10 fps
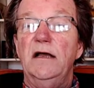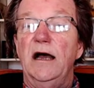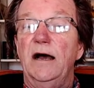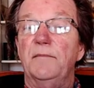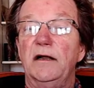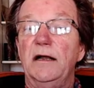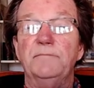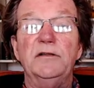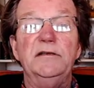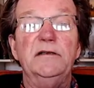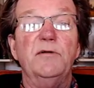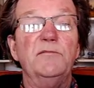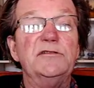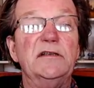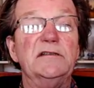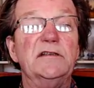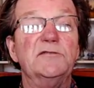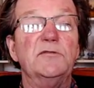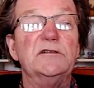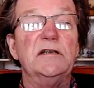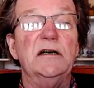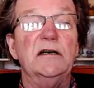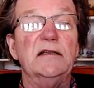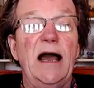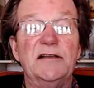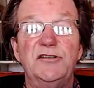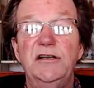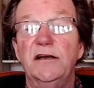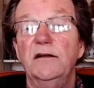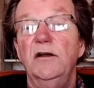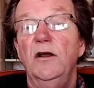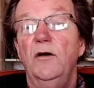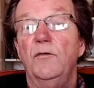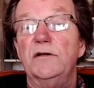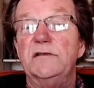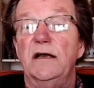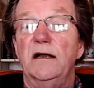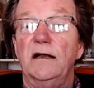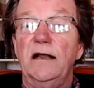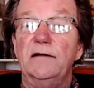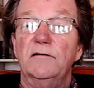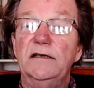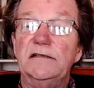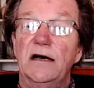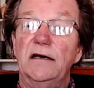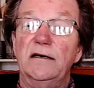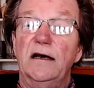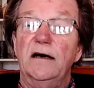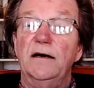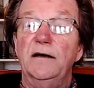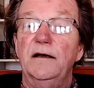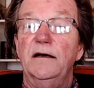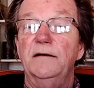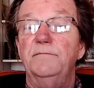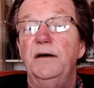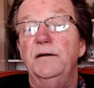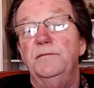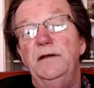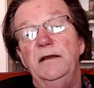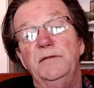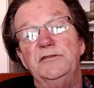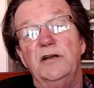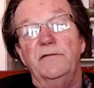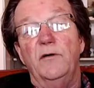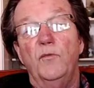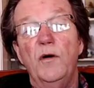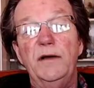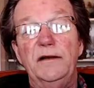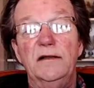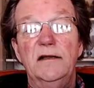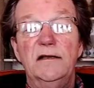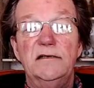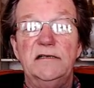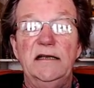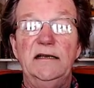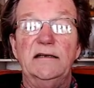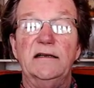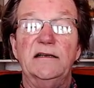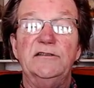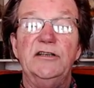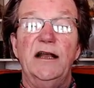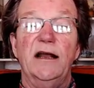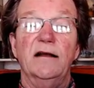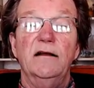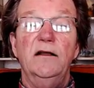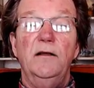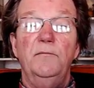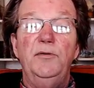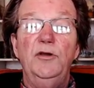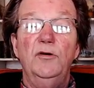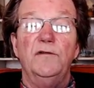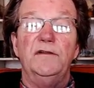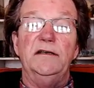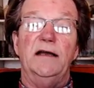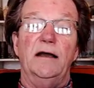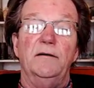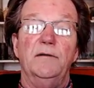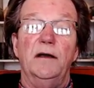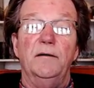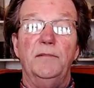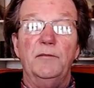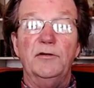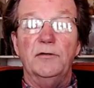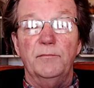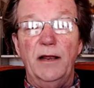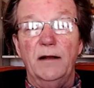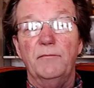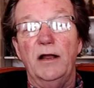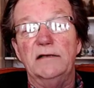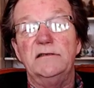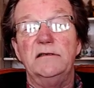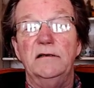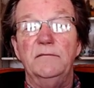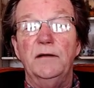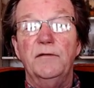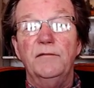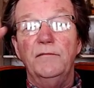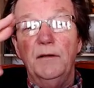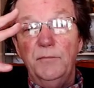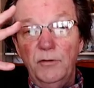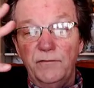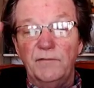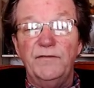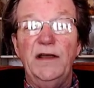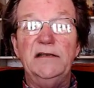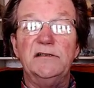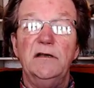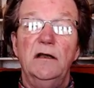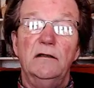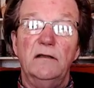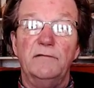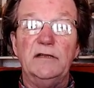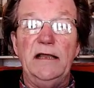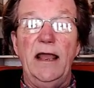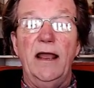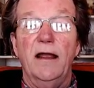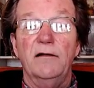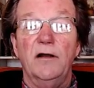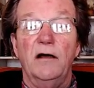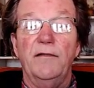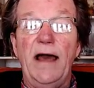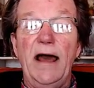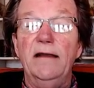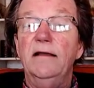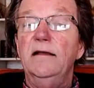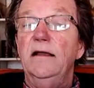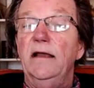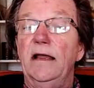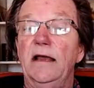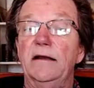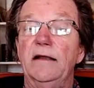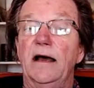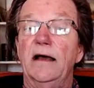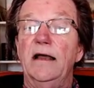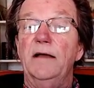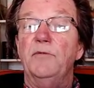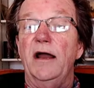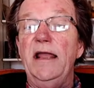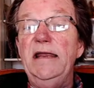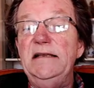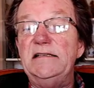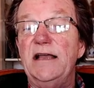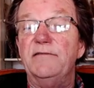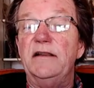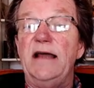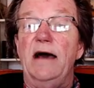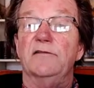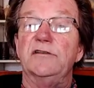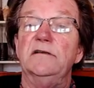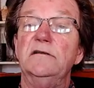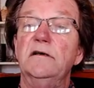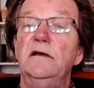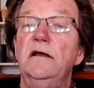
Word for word: A couple of, when was this? This was last year, was a Kato Gizan image of a woman seated in a chair, beautifully done, with her bare breast and a beautiful face, lovely hair and all that, and brought $87,000.